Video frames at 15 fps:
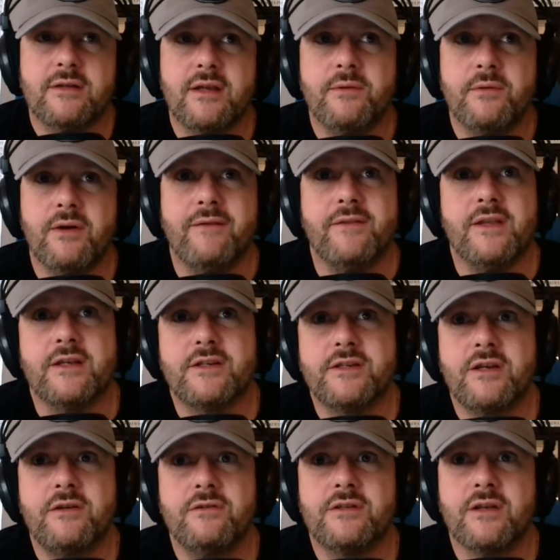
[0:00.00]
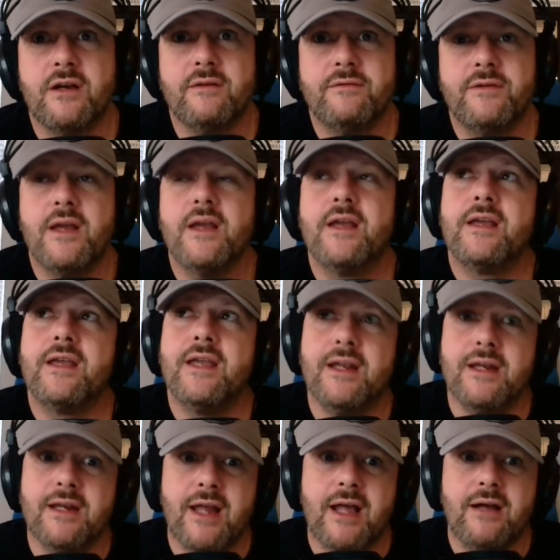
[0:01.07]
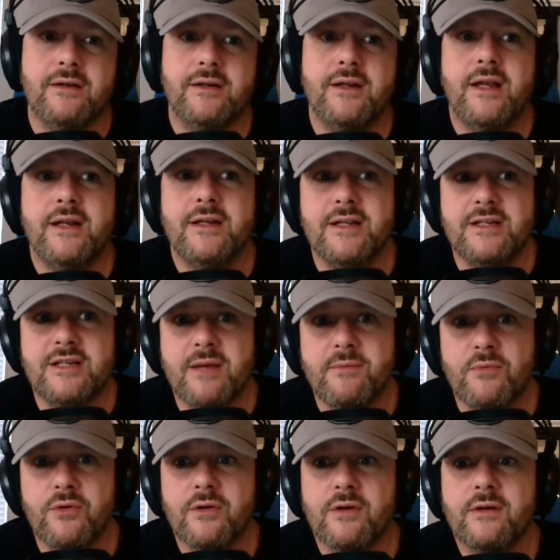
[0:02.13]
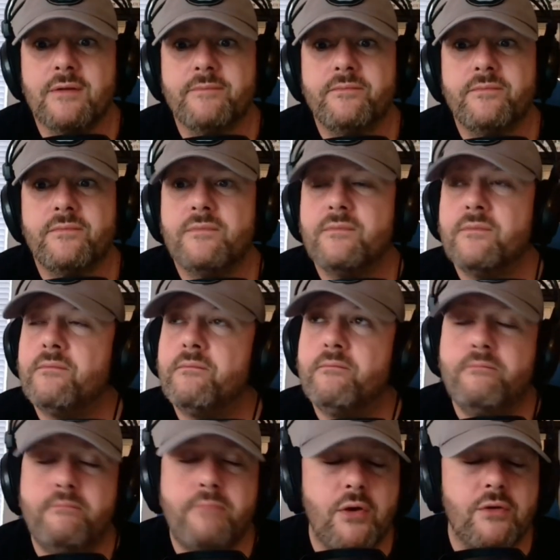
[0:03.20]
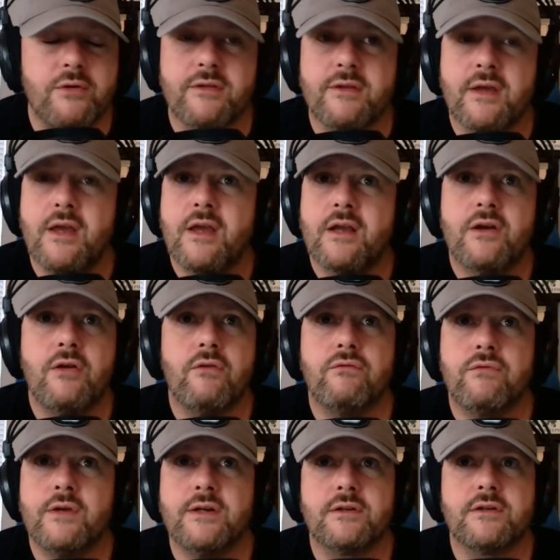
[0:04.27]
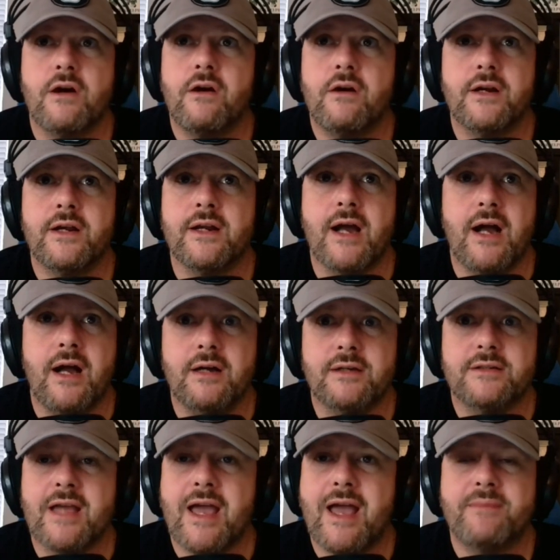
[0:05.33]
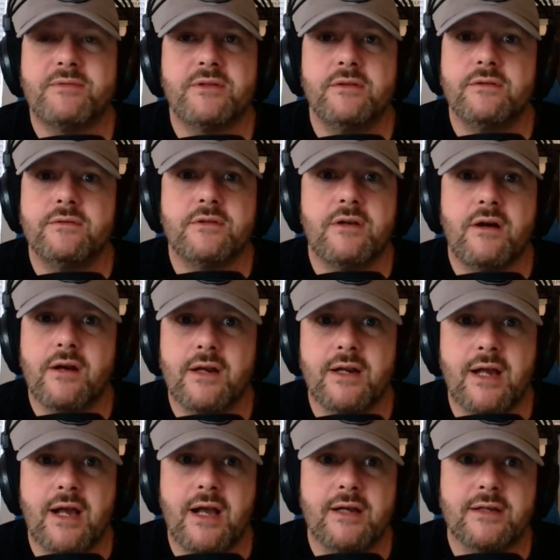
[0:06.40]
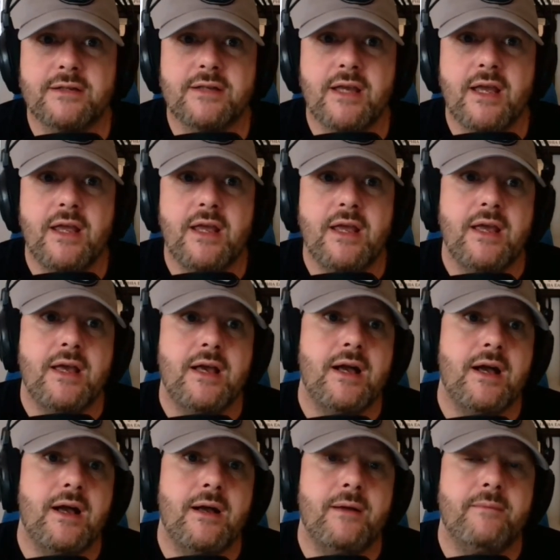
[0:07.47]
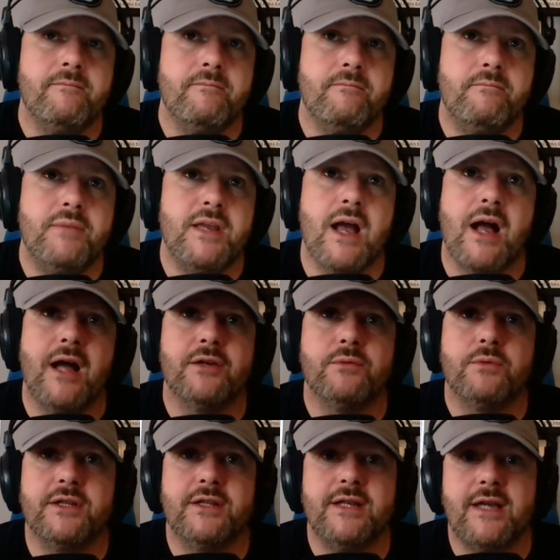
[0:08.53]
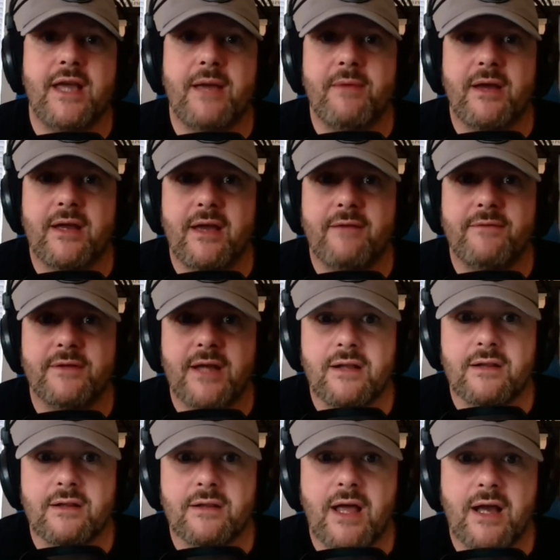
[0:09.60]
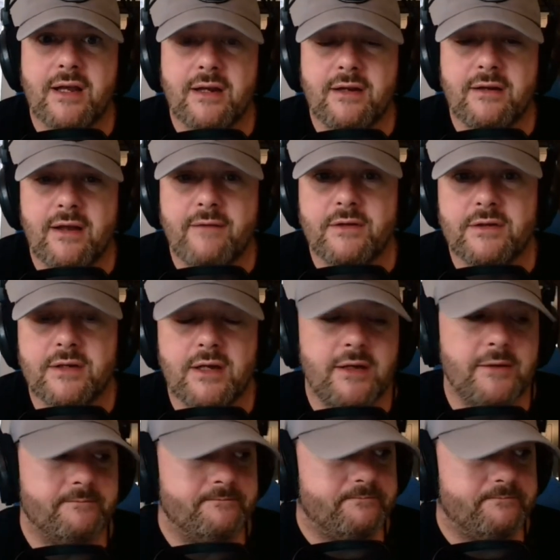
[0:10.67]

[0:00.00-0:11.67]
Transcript: he will have the excuse of Keenan Allen and DJ Moore, both career target hogs, absolute target hogs, beyond what DK Metcalf and Tyler Lockett had ever done.